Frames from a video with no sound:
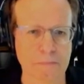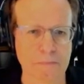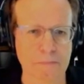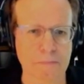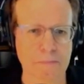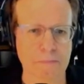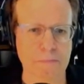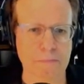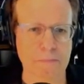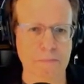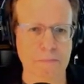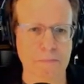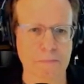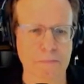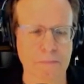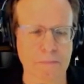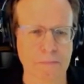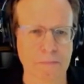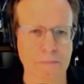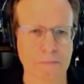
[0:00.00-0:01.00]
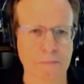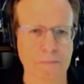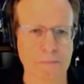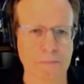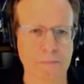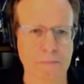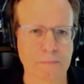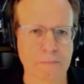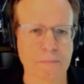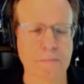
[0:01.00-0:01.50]

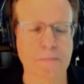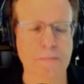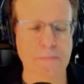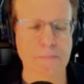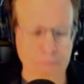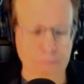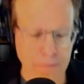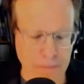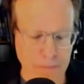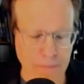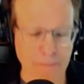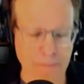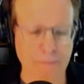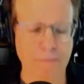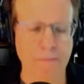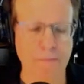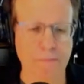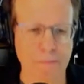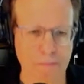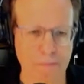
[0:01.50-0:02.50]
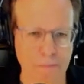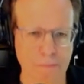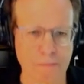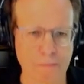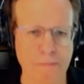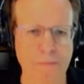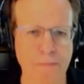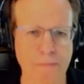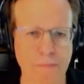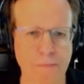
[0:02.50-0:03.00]

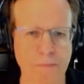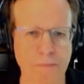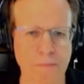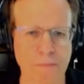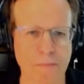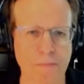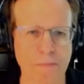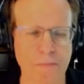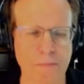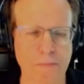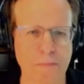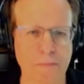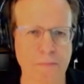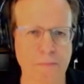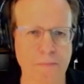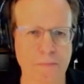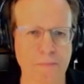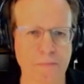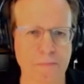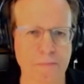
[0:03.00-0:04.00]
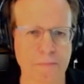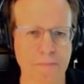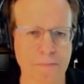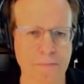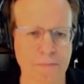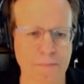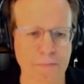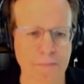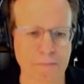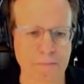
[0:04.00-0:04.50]

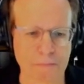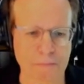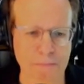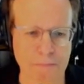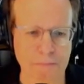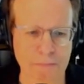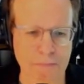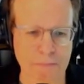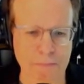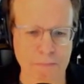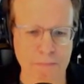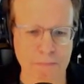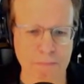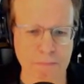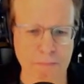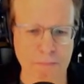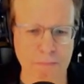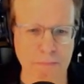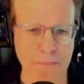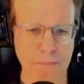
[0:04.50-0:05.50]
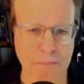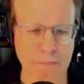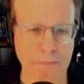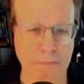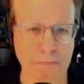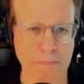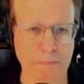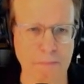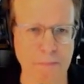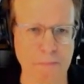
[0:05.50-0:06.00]

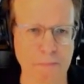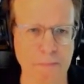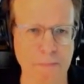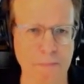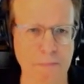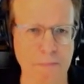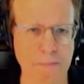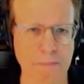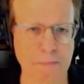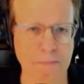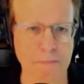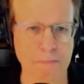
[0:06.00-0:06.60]
(silent)